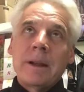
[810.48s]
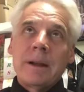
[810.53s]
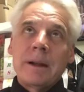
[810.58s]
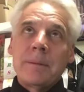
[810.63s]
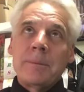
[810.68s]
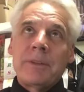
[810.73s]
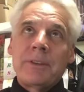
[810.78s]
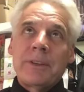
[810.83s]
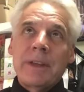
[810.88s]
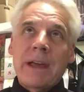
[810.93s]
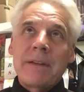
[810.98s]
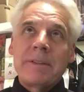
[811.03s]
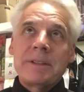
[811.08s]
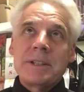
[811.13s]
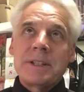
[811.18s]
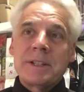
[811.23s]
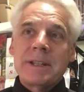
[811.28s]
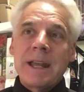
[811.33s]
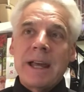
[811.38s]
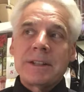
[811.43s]

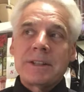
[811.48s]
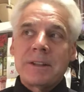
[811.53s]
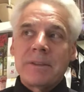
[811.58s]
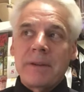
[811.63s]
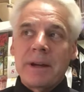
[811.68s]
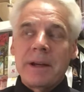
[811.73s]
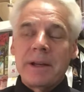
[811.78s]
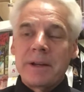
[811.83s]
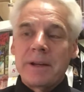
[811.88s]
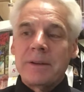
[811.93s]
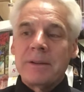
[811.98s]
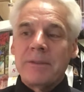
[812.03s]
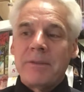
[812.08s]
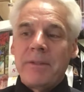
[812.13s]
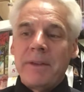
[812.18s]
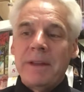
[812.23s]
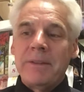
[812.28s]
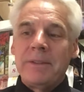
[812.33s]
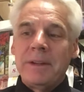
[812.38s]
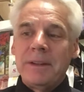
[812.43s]
7 sets of
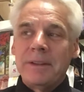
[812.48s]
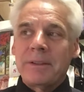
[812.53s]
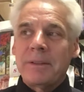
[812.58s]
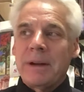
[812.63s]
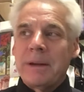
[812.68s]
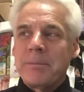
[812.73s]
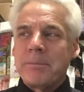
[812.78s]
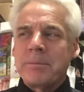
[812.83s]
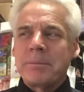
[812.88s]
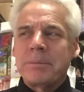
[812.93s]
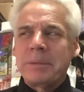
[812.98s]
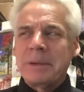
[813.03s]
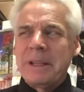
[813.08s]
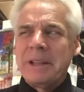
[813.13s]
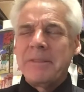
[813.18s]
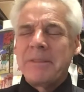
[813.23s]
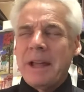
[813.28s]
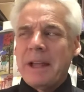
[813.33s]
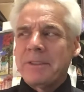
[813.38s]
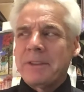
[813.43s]
150, so I
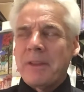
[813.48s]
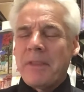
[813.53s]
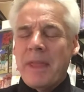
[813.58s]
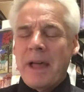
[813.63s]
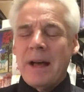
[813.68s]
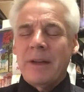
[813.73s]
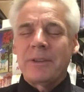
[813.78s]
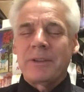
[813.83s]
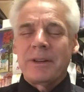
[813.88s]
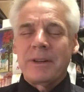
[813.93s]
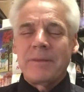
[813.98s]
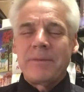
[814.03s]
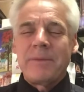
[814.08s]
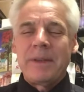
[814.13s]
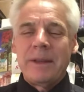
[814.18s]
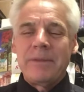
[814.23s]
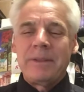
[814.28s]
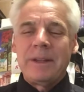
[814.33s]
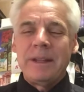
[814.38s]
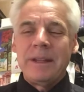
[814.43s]
believe that's
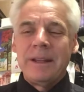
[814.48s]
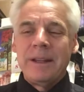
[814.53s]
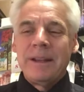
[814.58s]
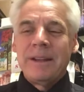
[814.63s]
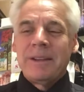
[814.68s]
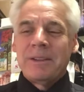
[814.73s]
1,050.